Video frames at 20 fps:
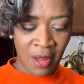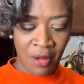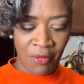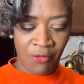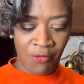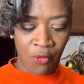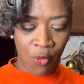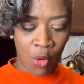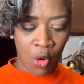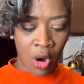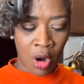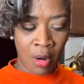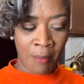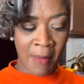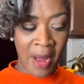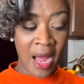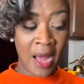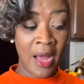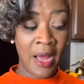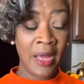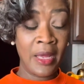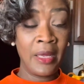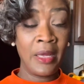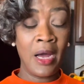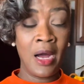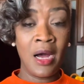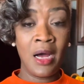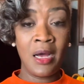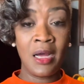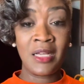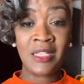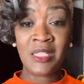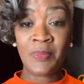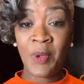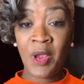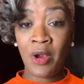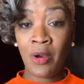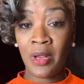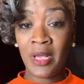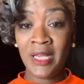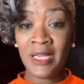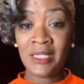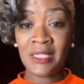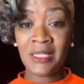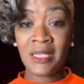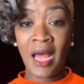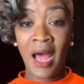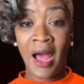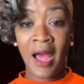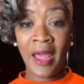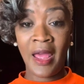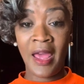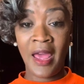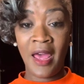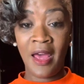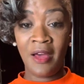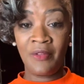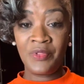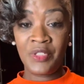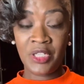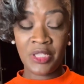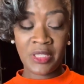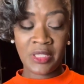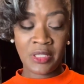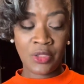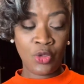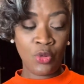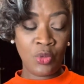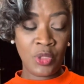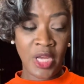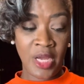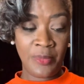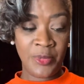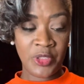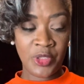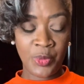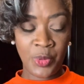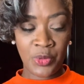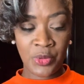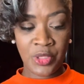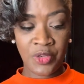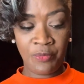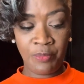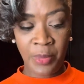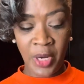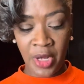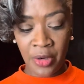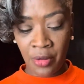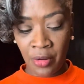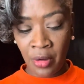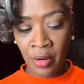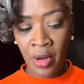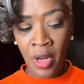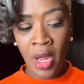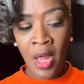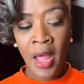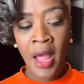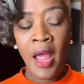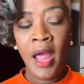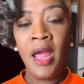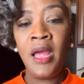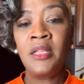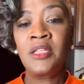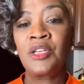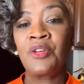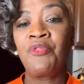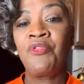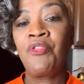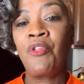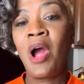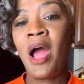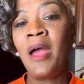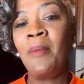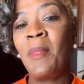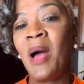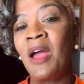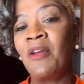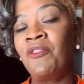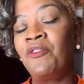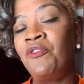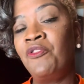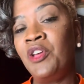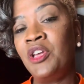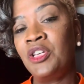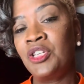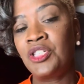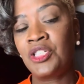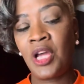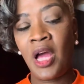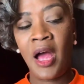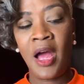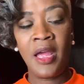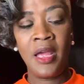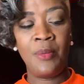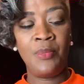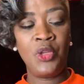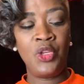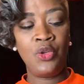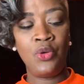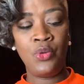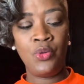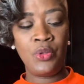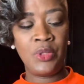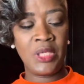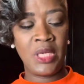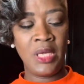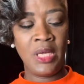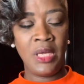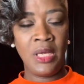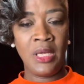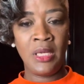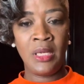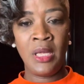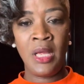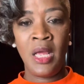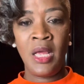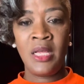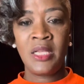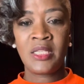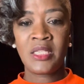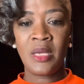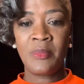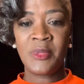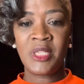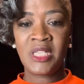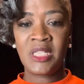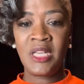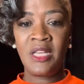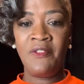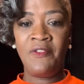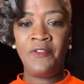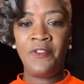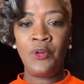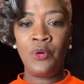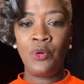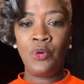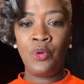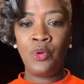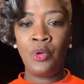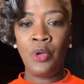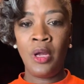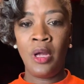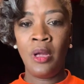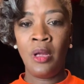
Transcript: For my uh, asparagus, I have just two tablespoons of butter. And to fry my fish, I am using some seafood